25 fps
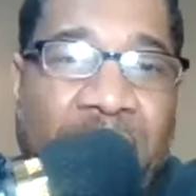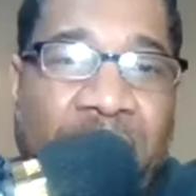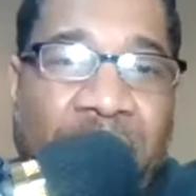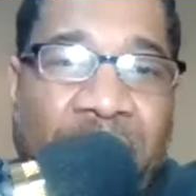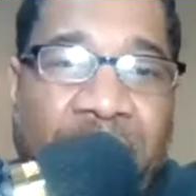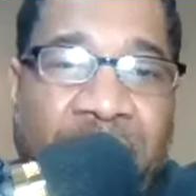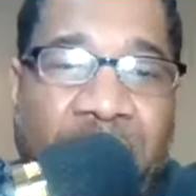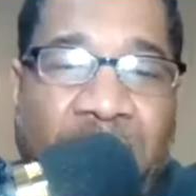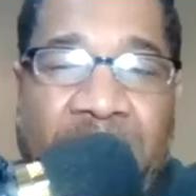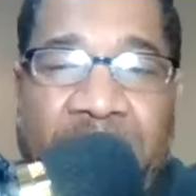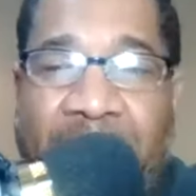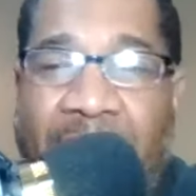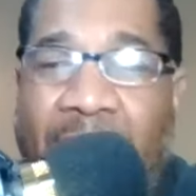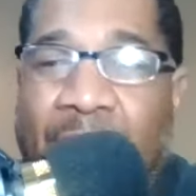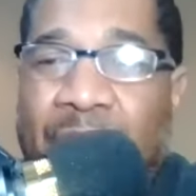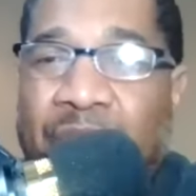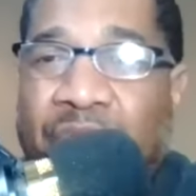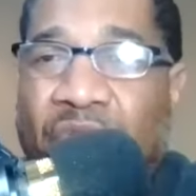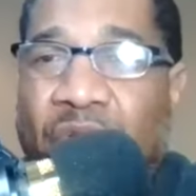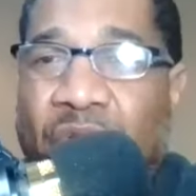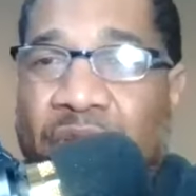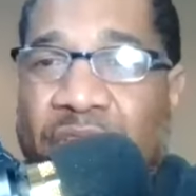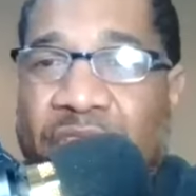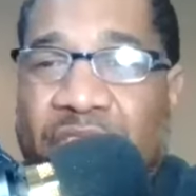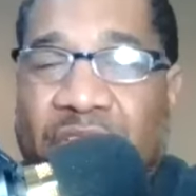it's funny, I
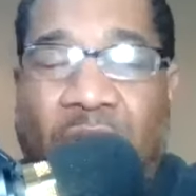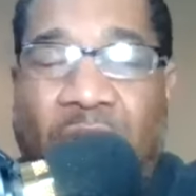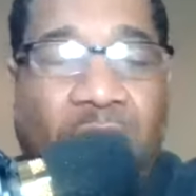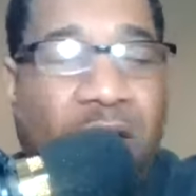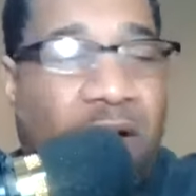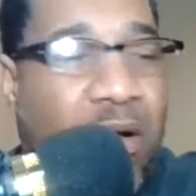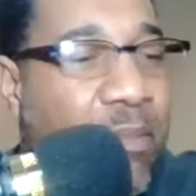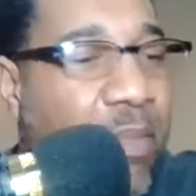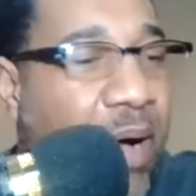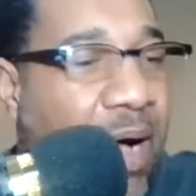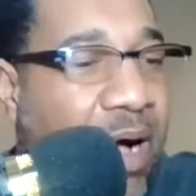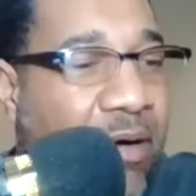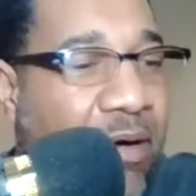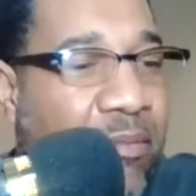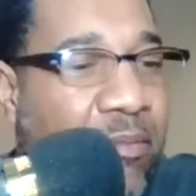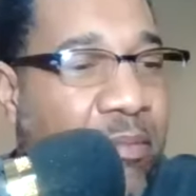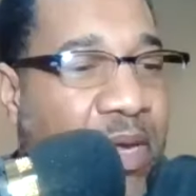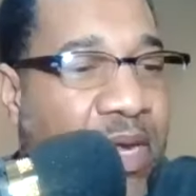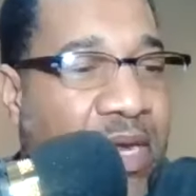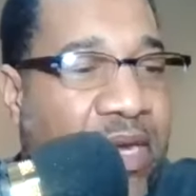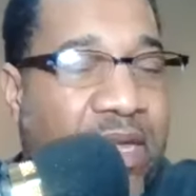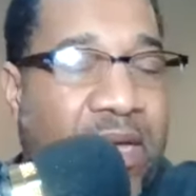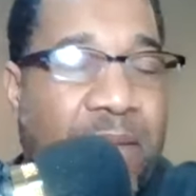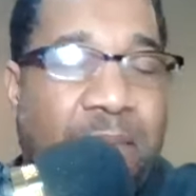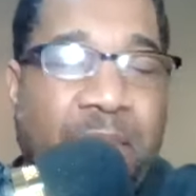was going to talk about
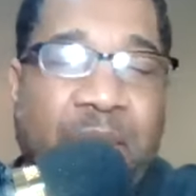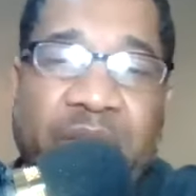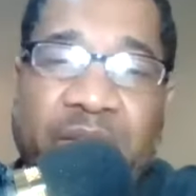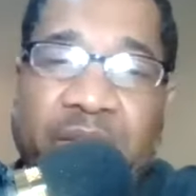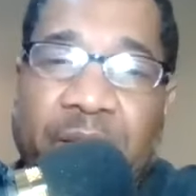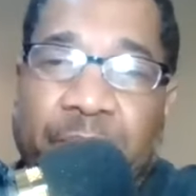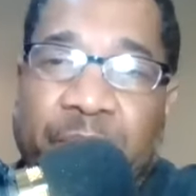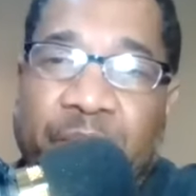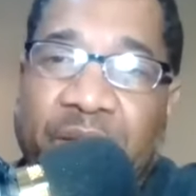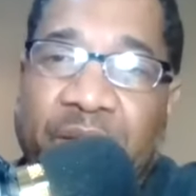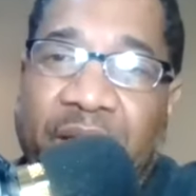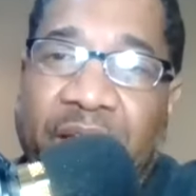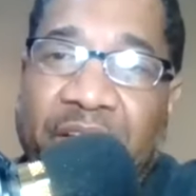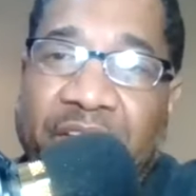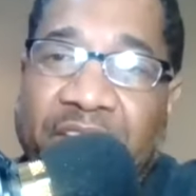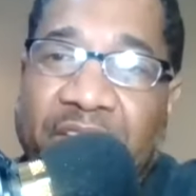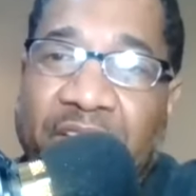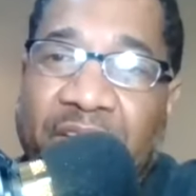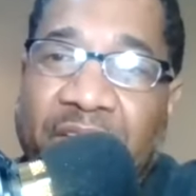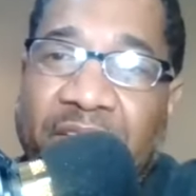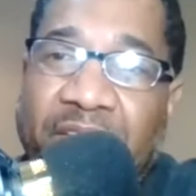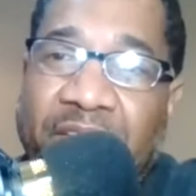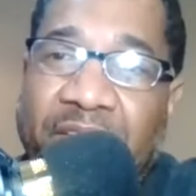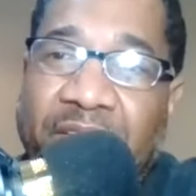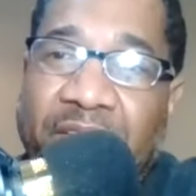media manipulation
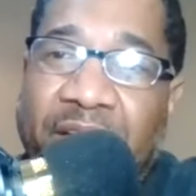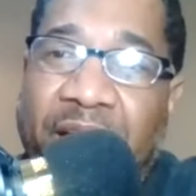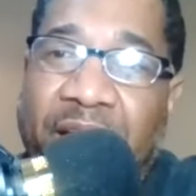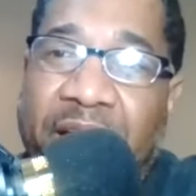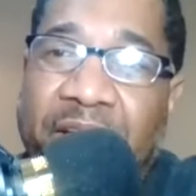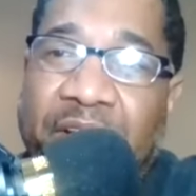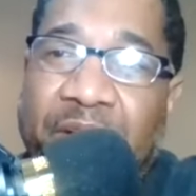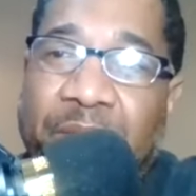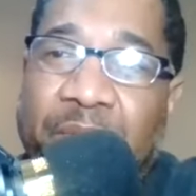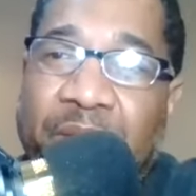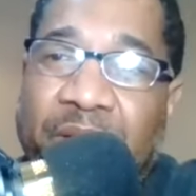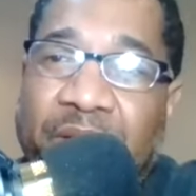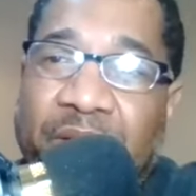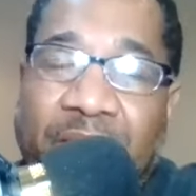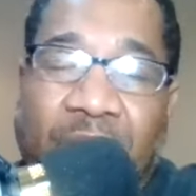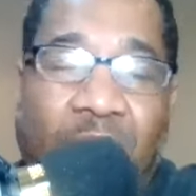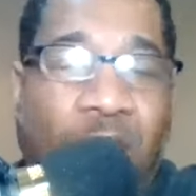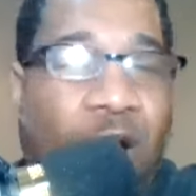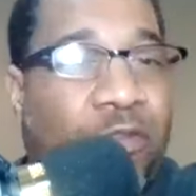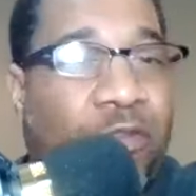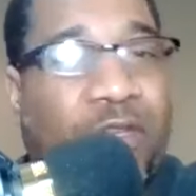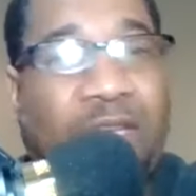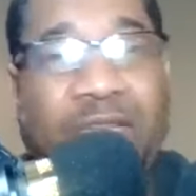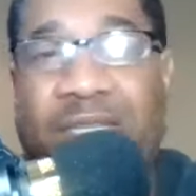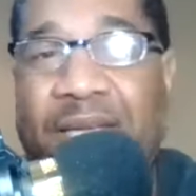a little later, but
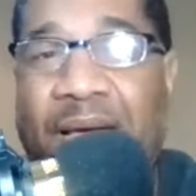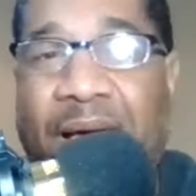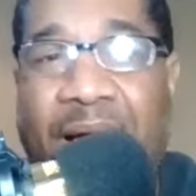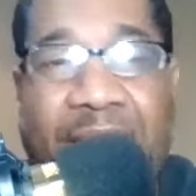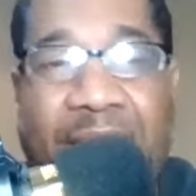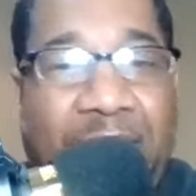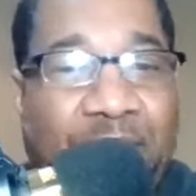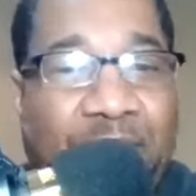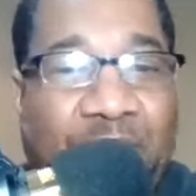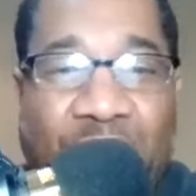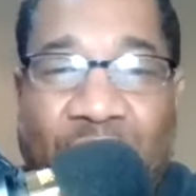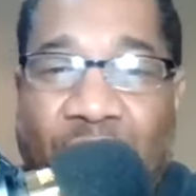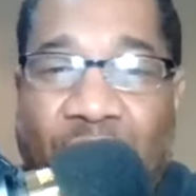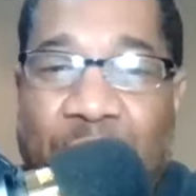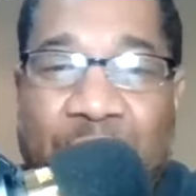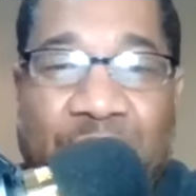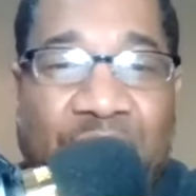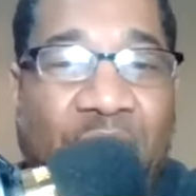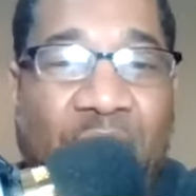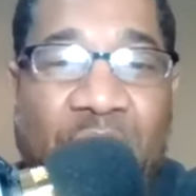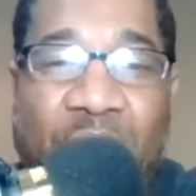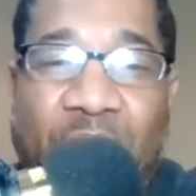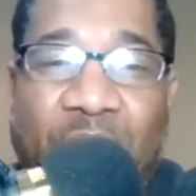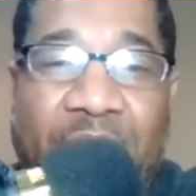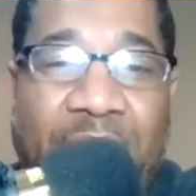oftentimes on our
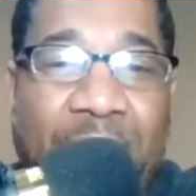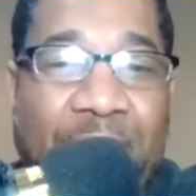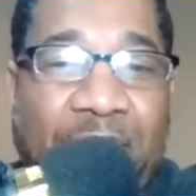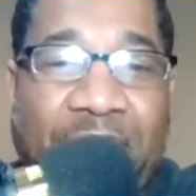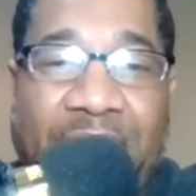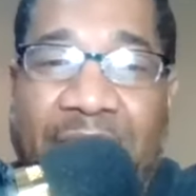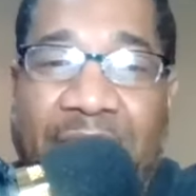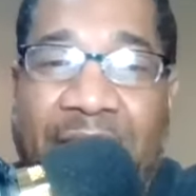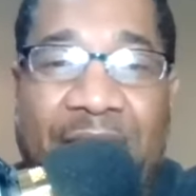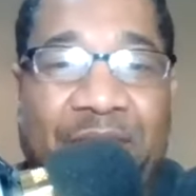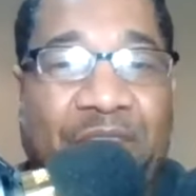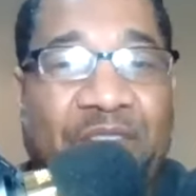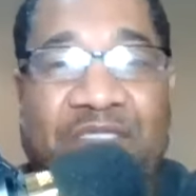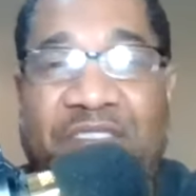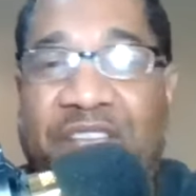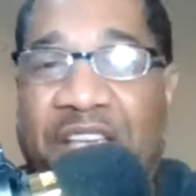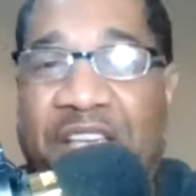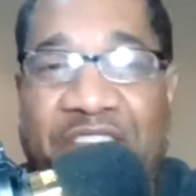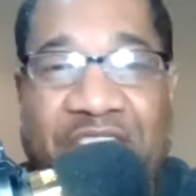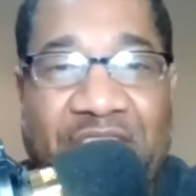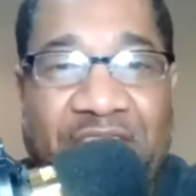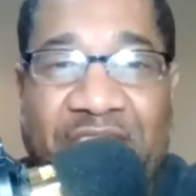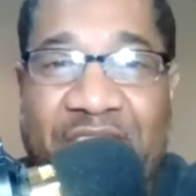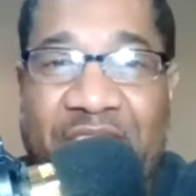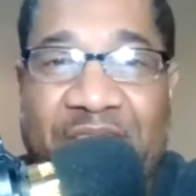program, the
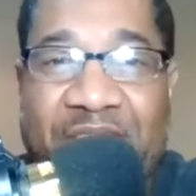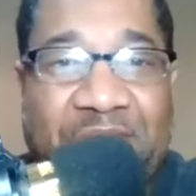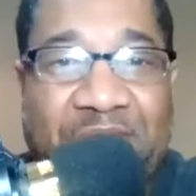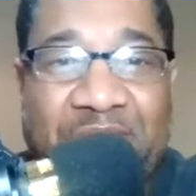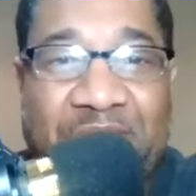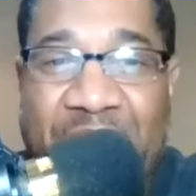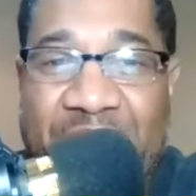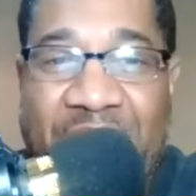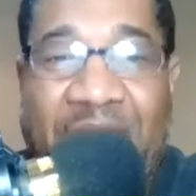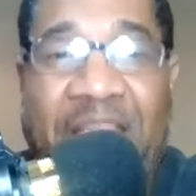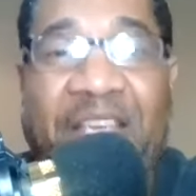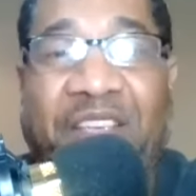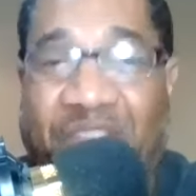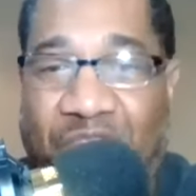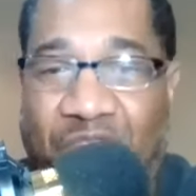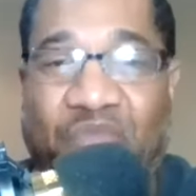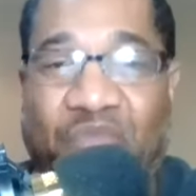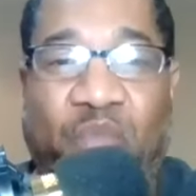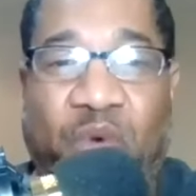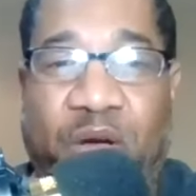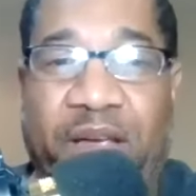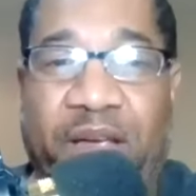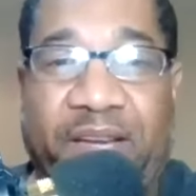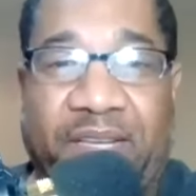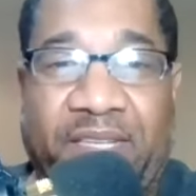conversation just takes us
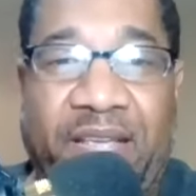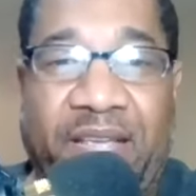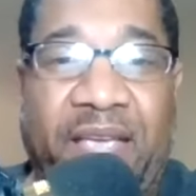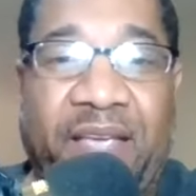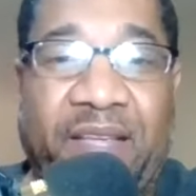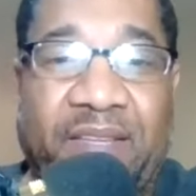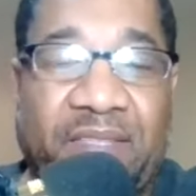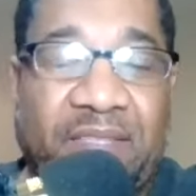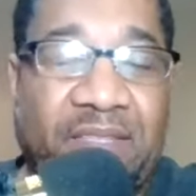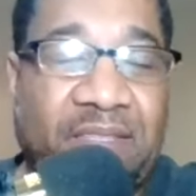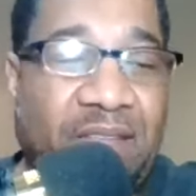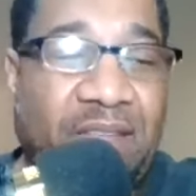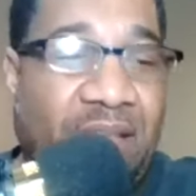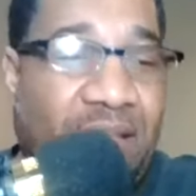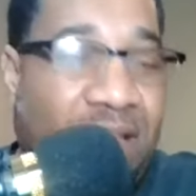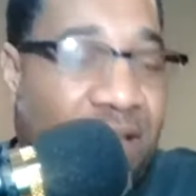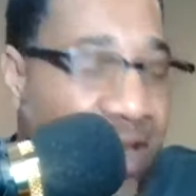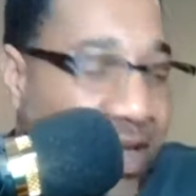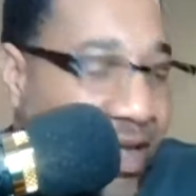where it takes us.